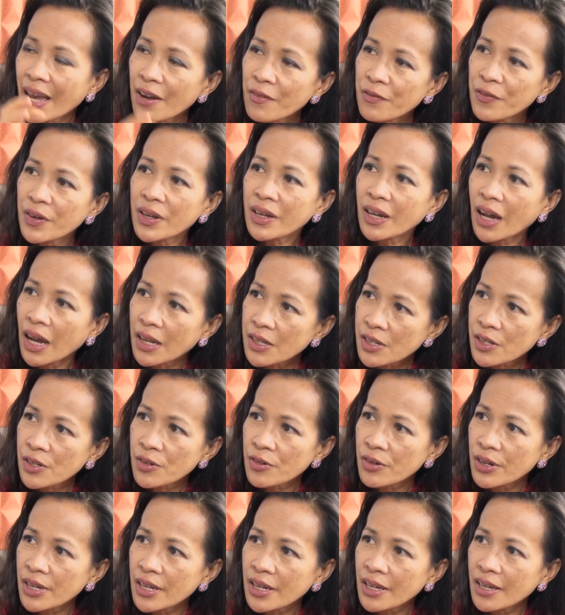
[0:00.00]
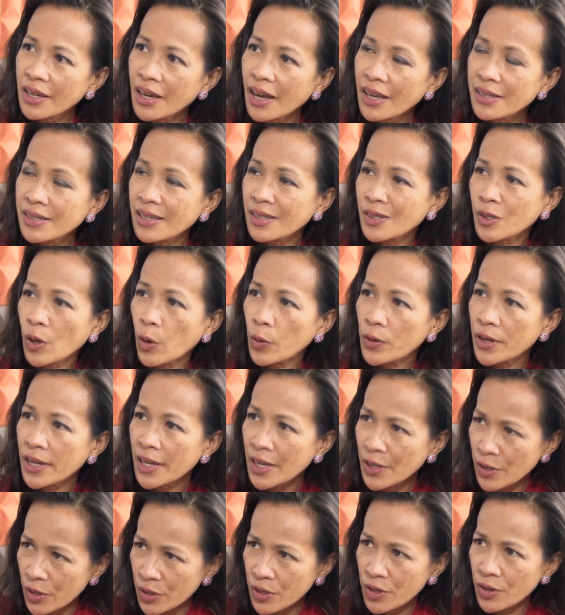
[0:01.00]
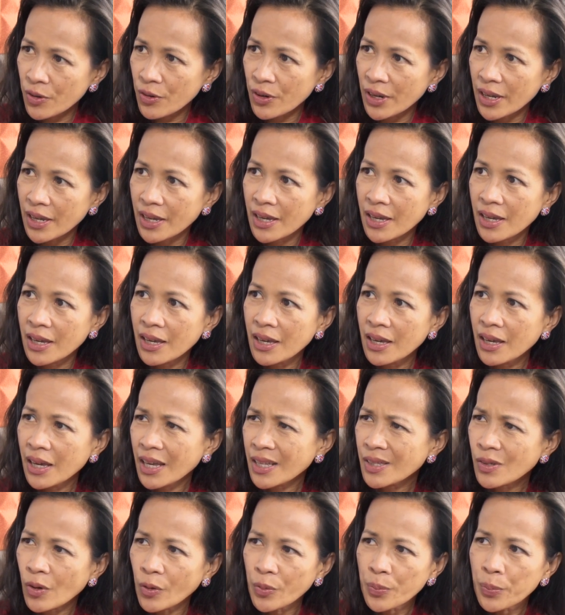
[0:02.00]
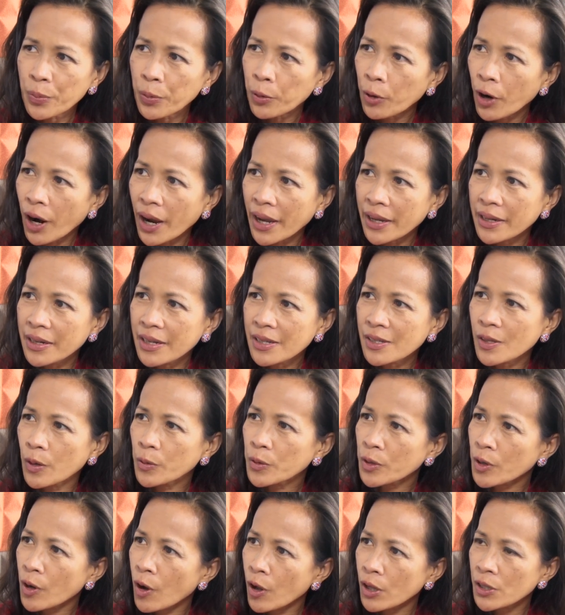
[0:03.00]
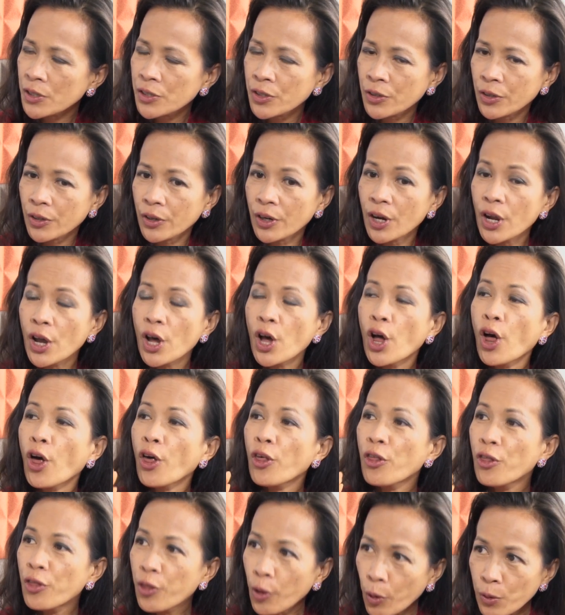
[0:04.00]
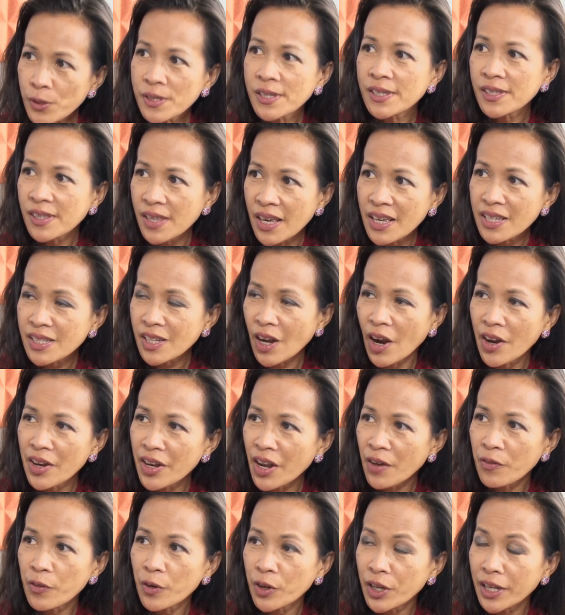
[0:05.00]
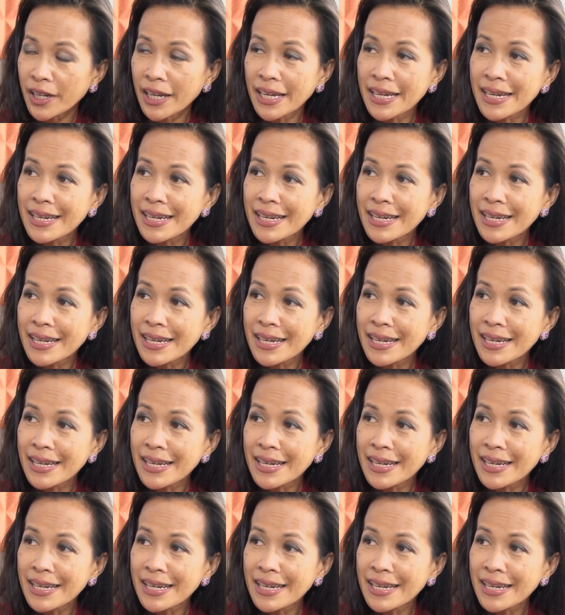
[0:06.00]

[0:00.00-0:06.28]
every country has its own history, its own pride, its own culture. Those things are never going to